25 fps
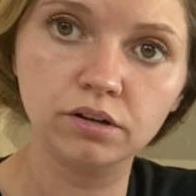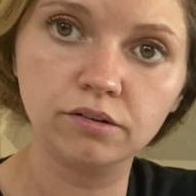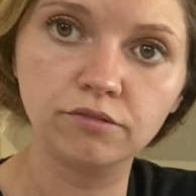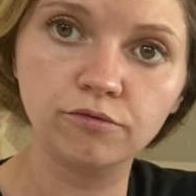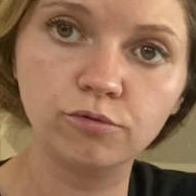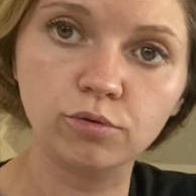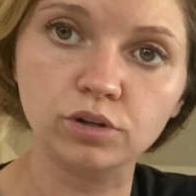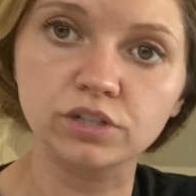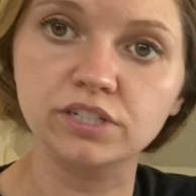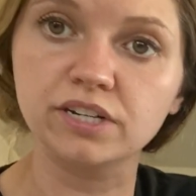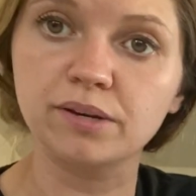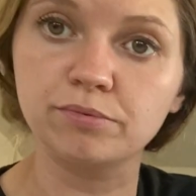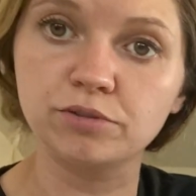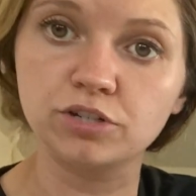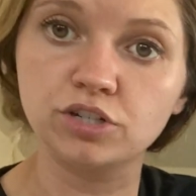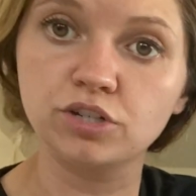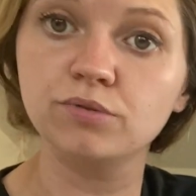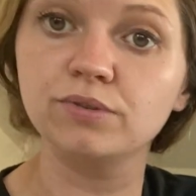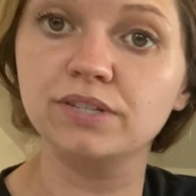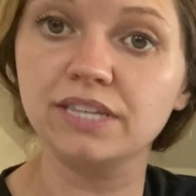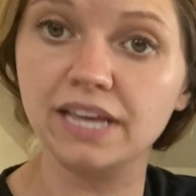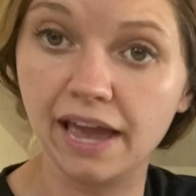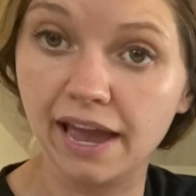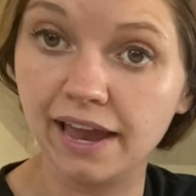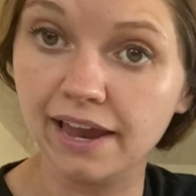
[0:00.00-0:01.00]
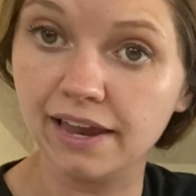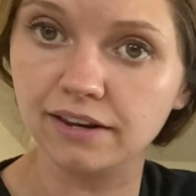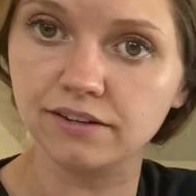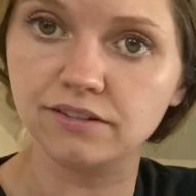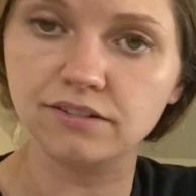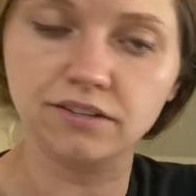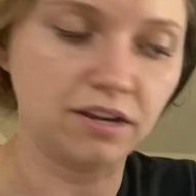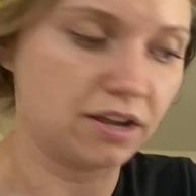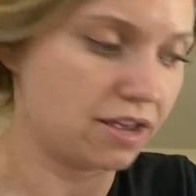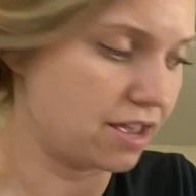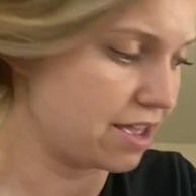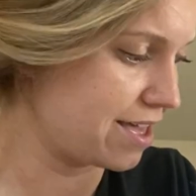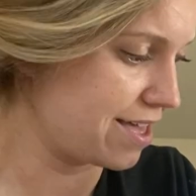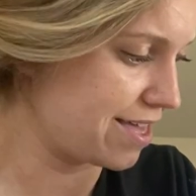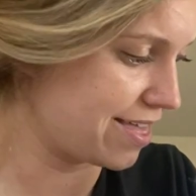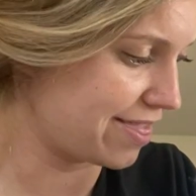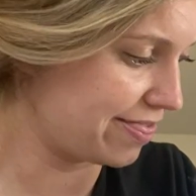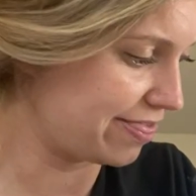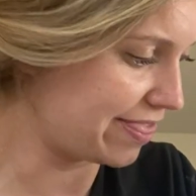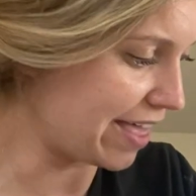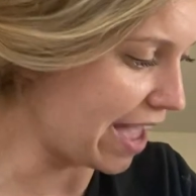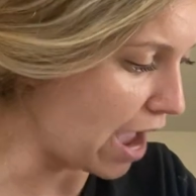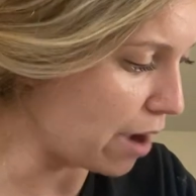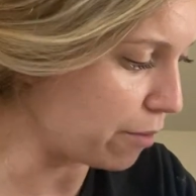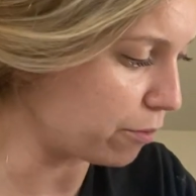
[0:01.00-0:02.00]
4 times 2 is 8.
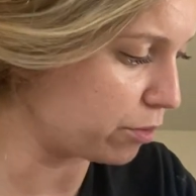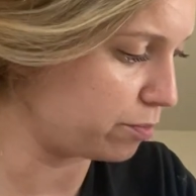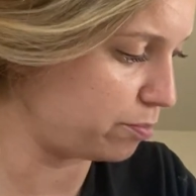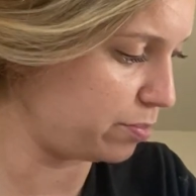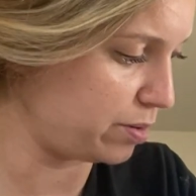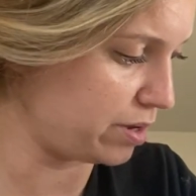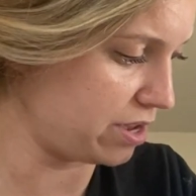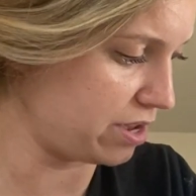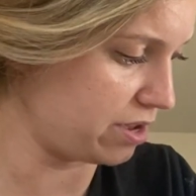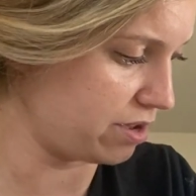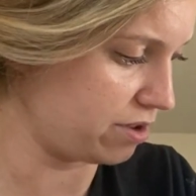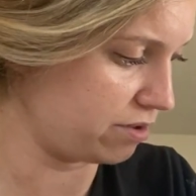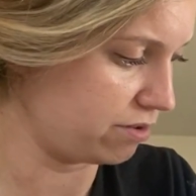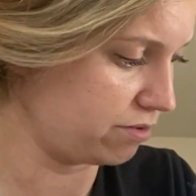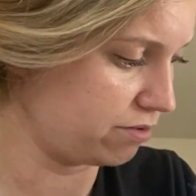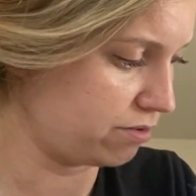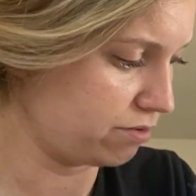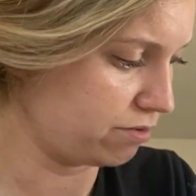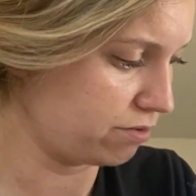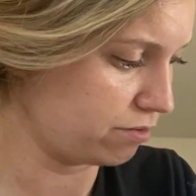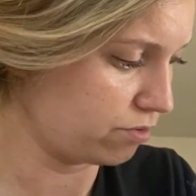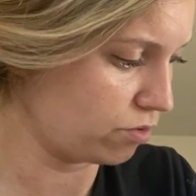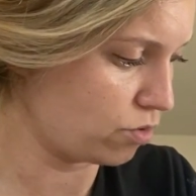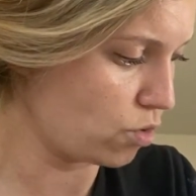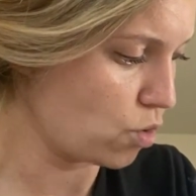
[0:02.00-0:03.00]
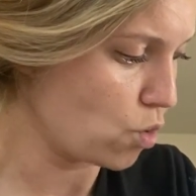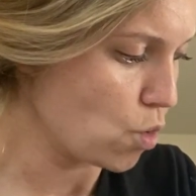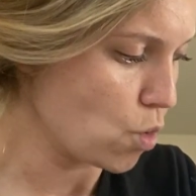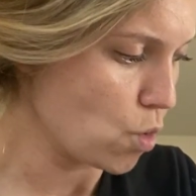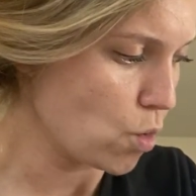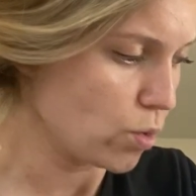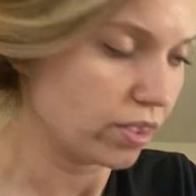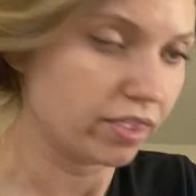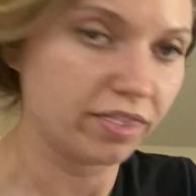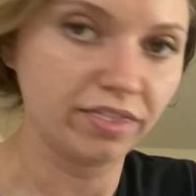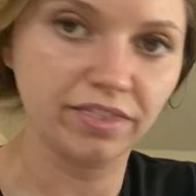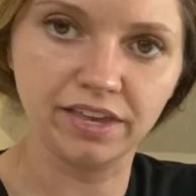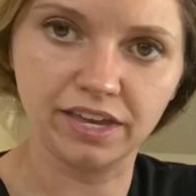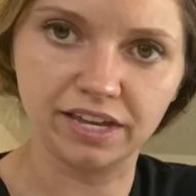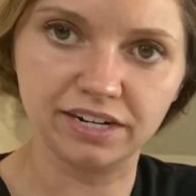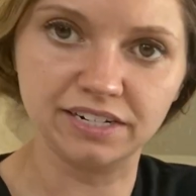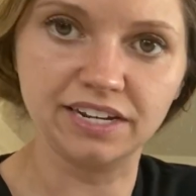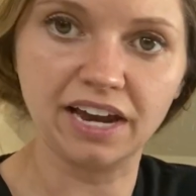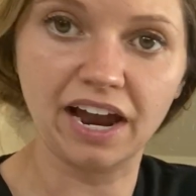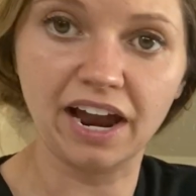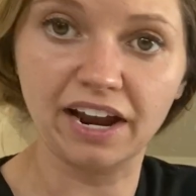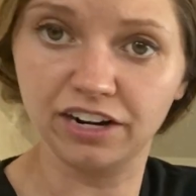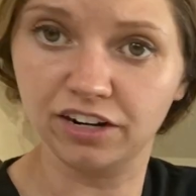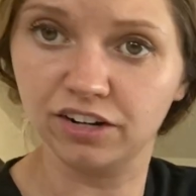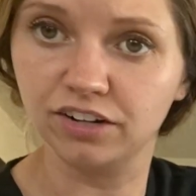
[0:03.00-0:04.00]
And that would be the
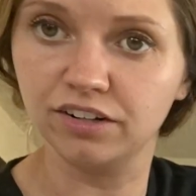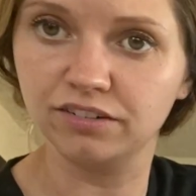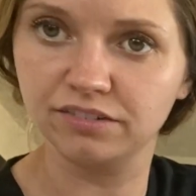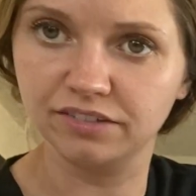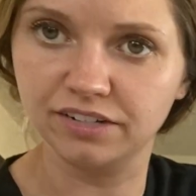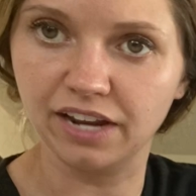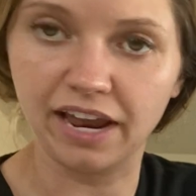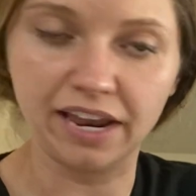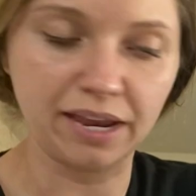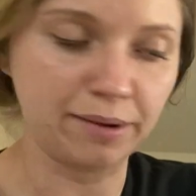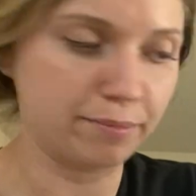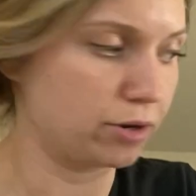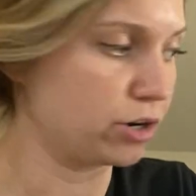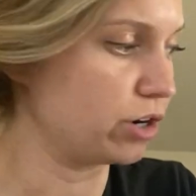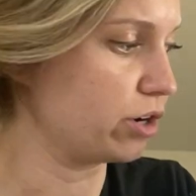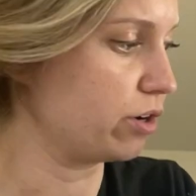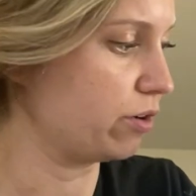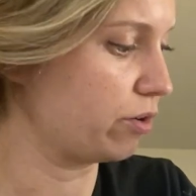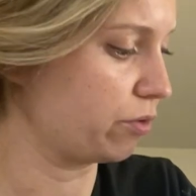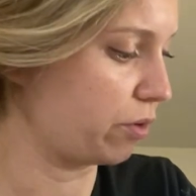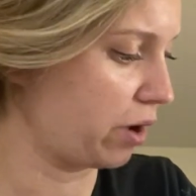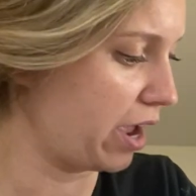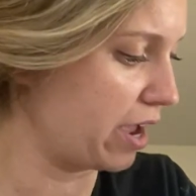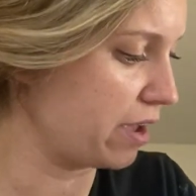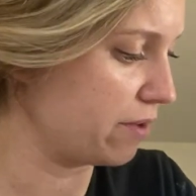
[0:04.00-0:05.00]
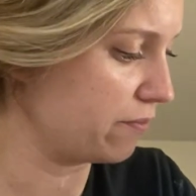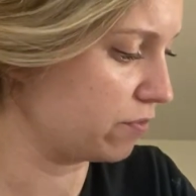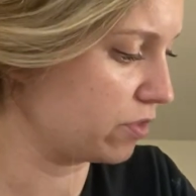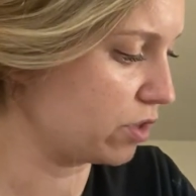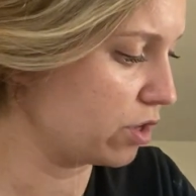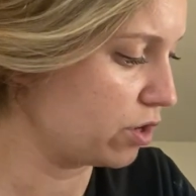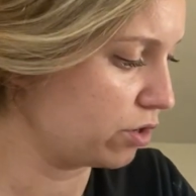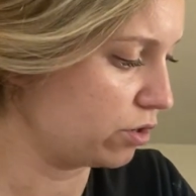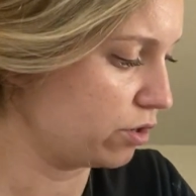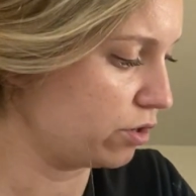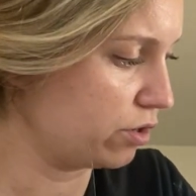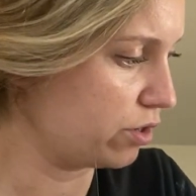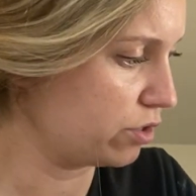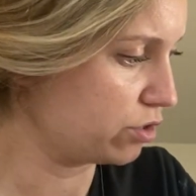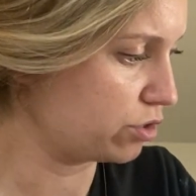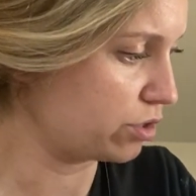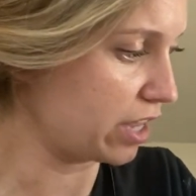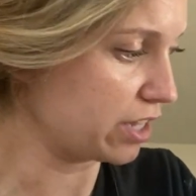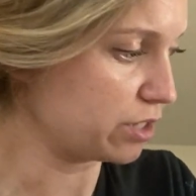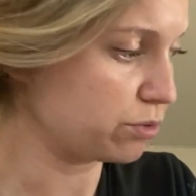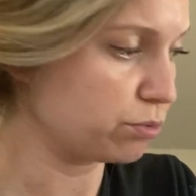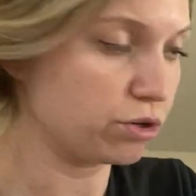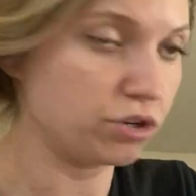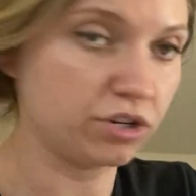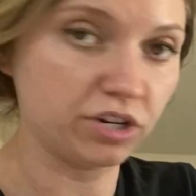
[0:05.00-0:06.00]
entire diameter, okay? So
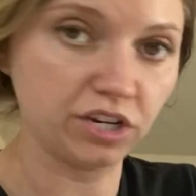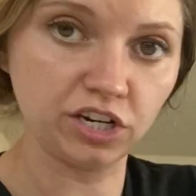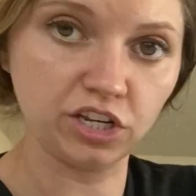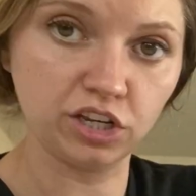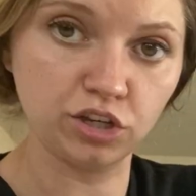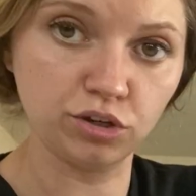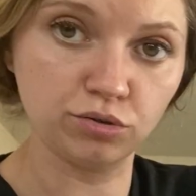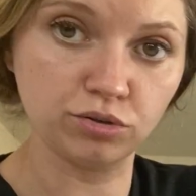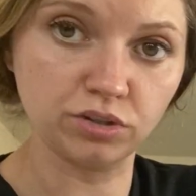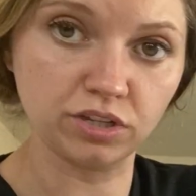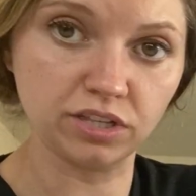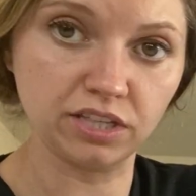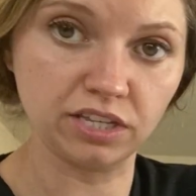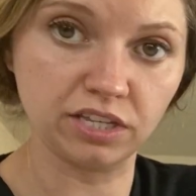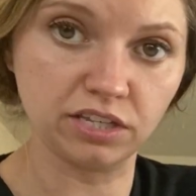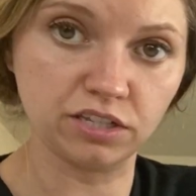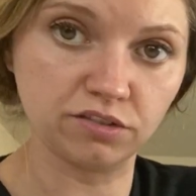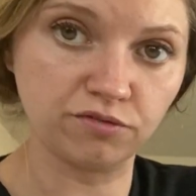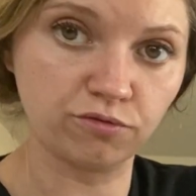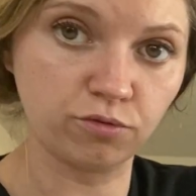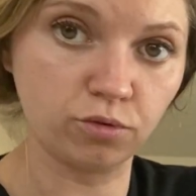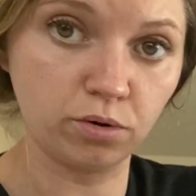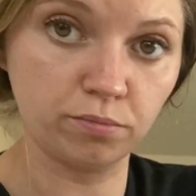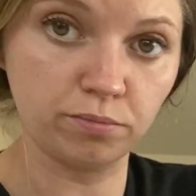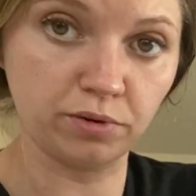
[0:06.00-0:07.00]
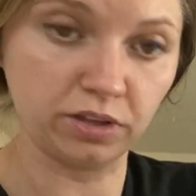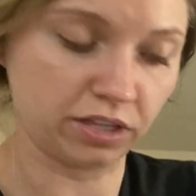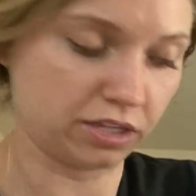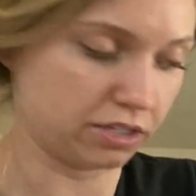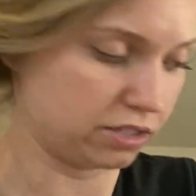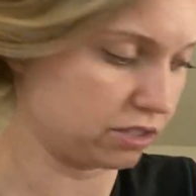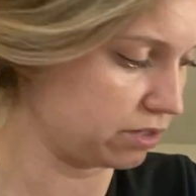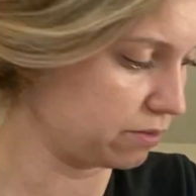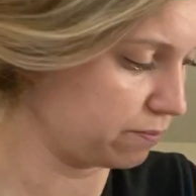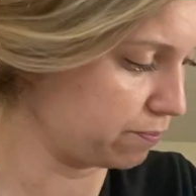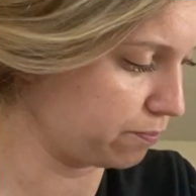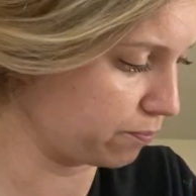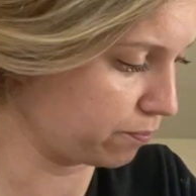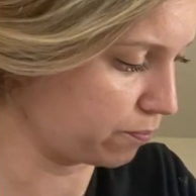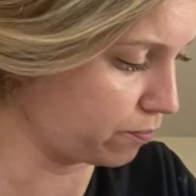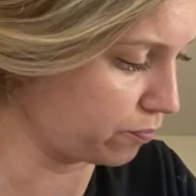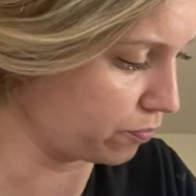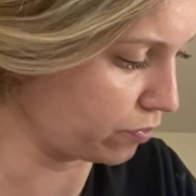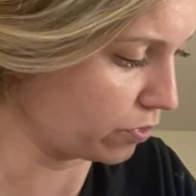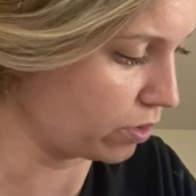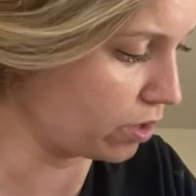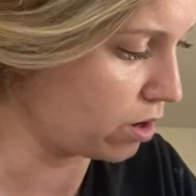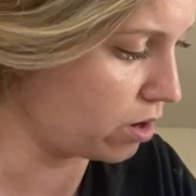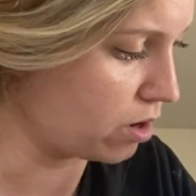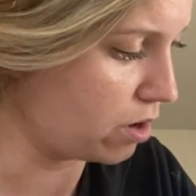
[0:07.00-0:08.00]
that's what you need to use in these formulas.
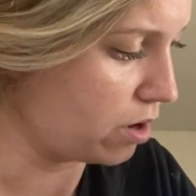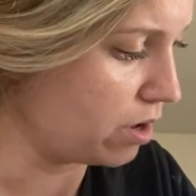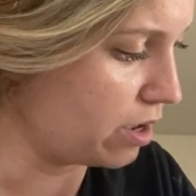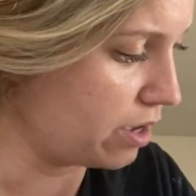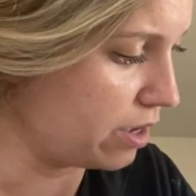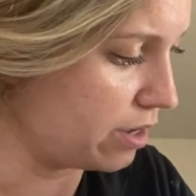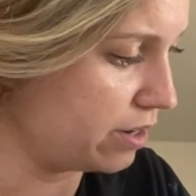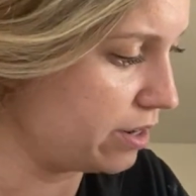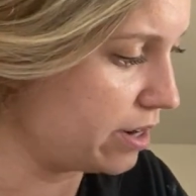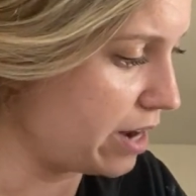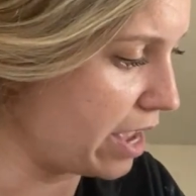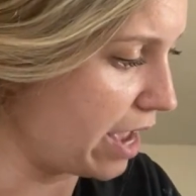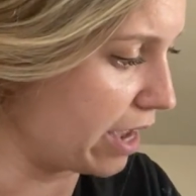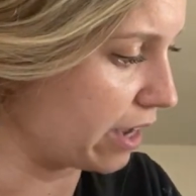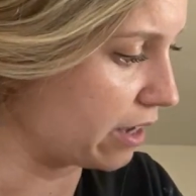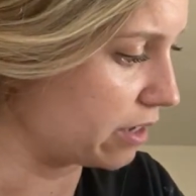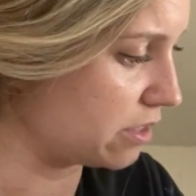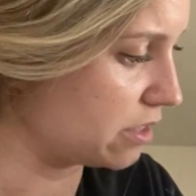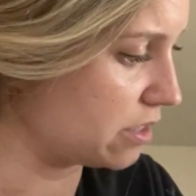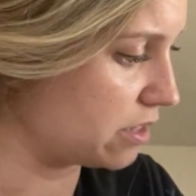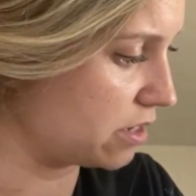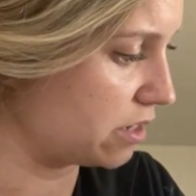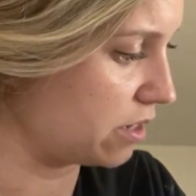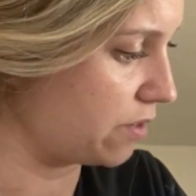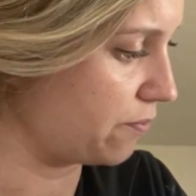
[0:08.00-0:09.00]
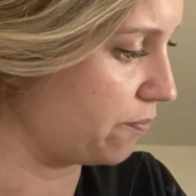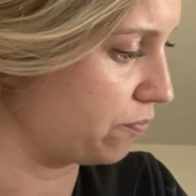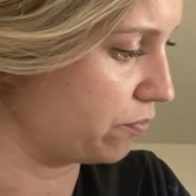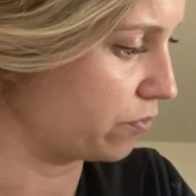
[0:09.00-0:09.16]
Next,